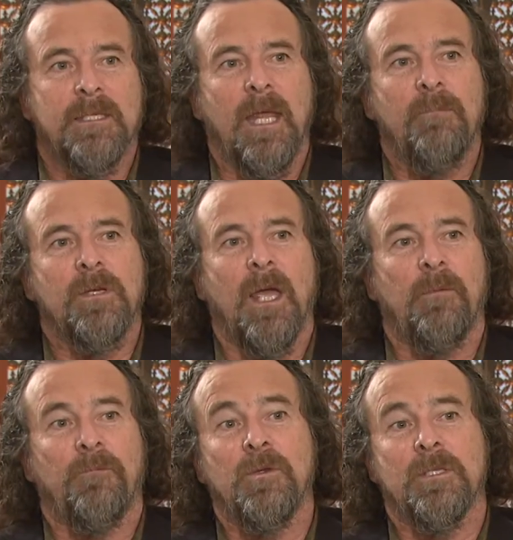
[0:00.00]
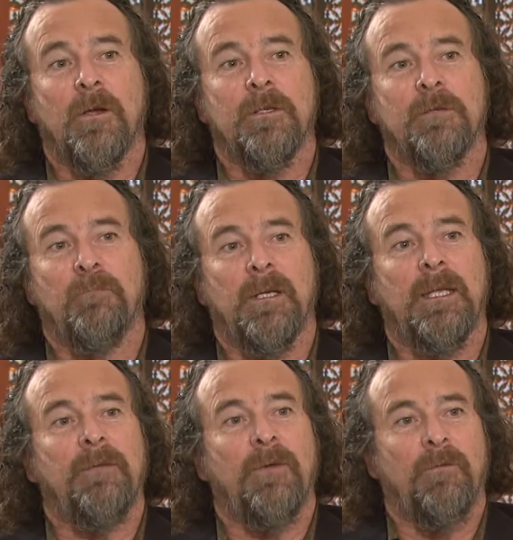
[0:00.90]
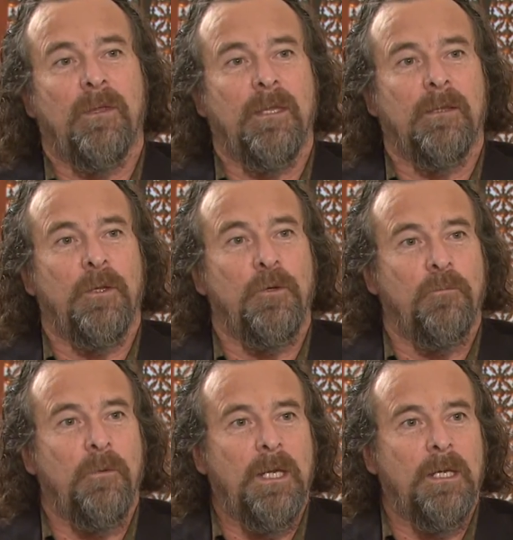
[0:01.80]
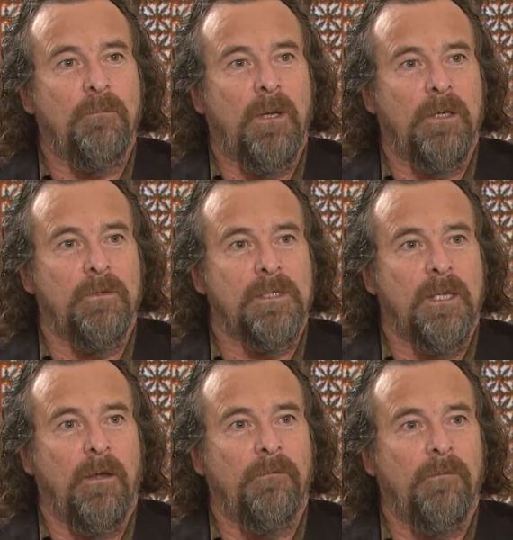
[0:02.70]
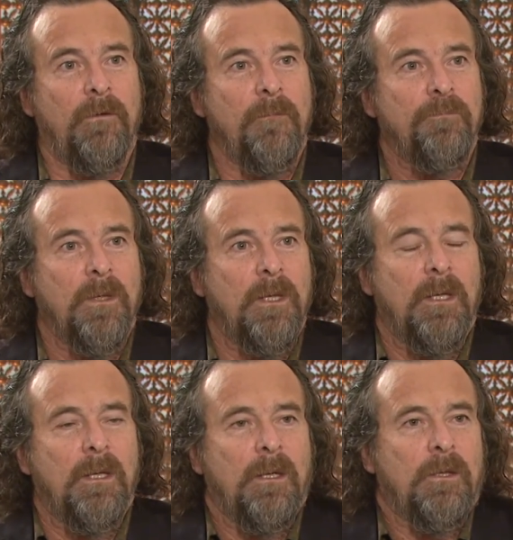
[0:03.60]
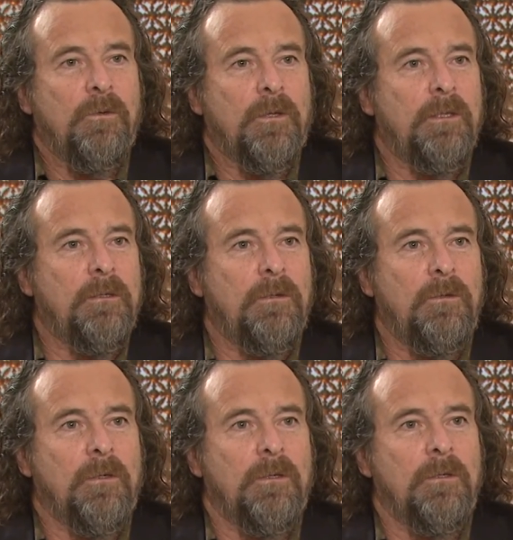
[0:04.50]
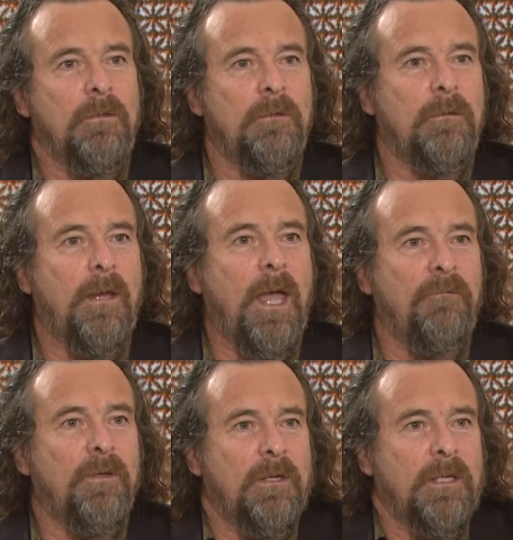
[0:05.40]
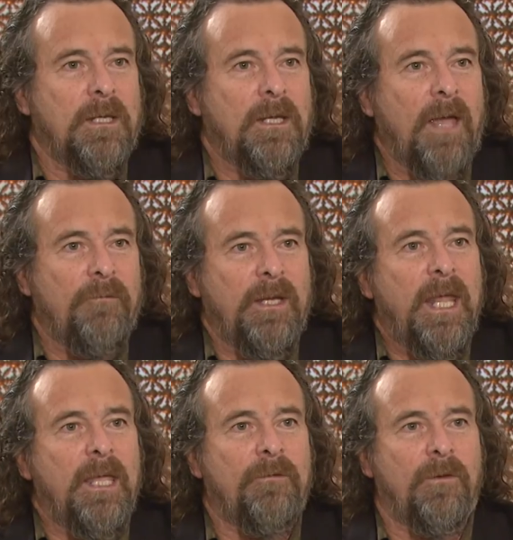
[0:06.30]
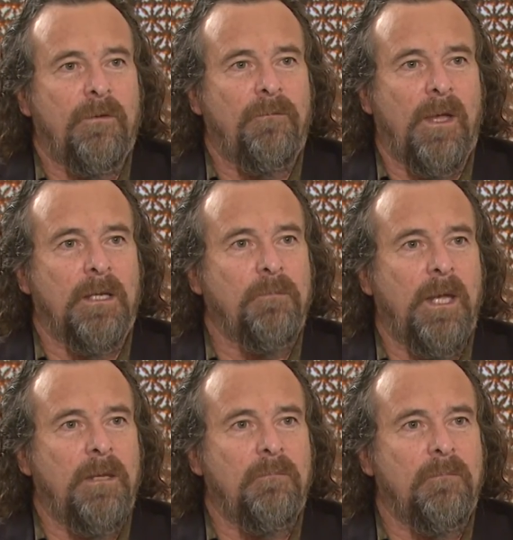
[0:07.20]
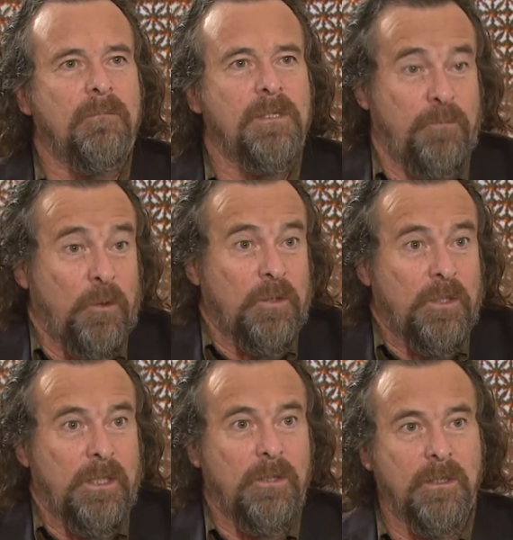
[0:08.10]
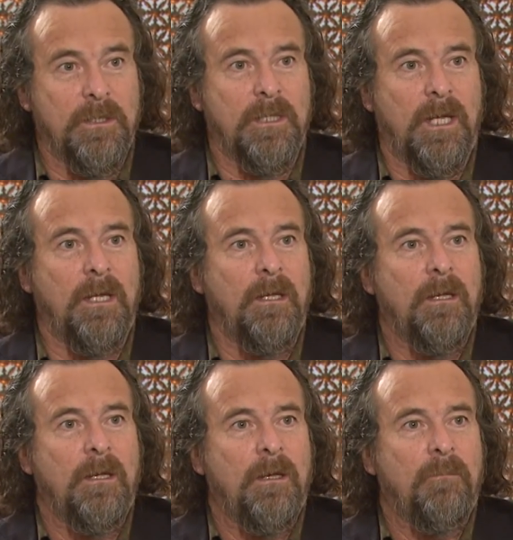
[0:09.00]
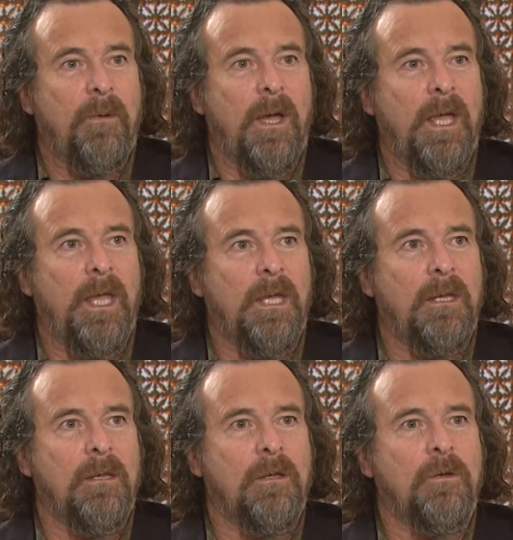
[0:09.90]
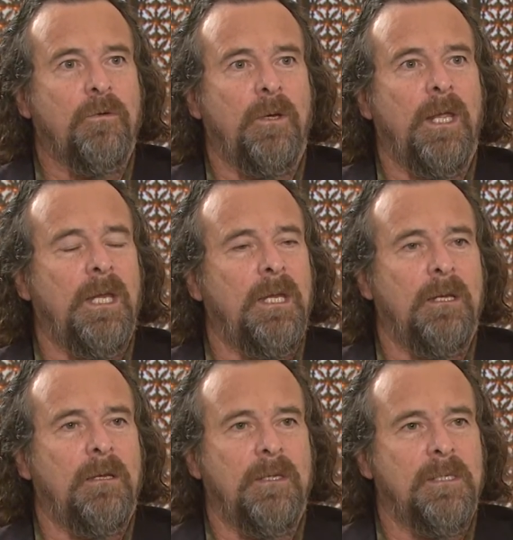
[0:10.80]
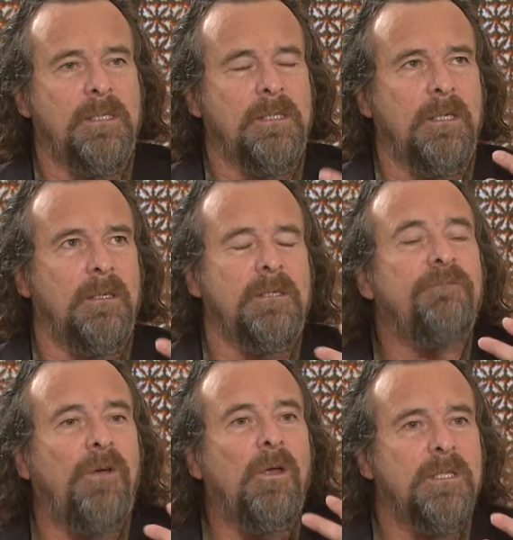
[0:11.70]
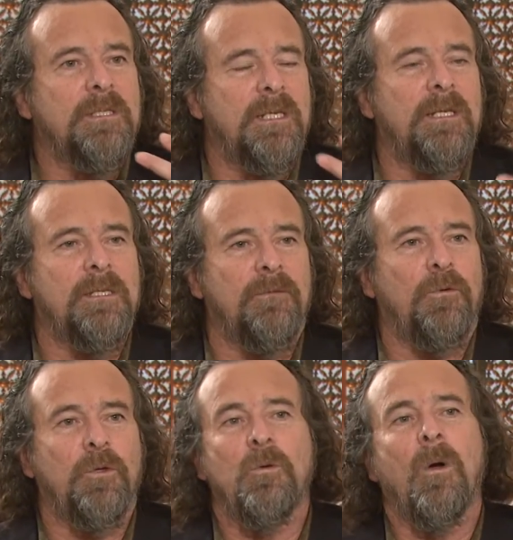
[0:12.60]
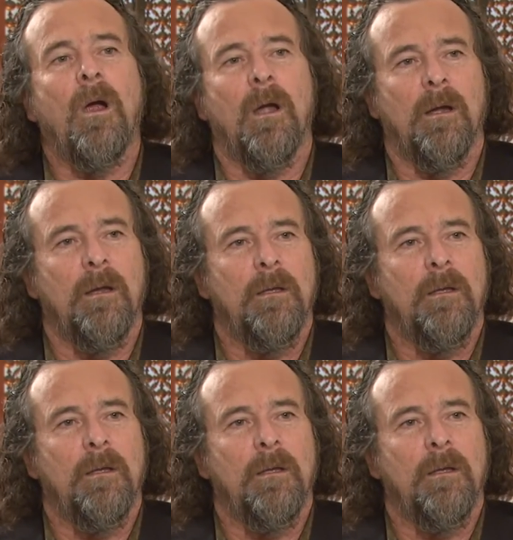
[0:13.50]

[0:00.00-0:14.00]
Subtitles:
same time, if you start to believe everything that you read about yourself, it can have a negative effect by spiritually, you could say, by creating this false sense of who you are.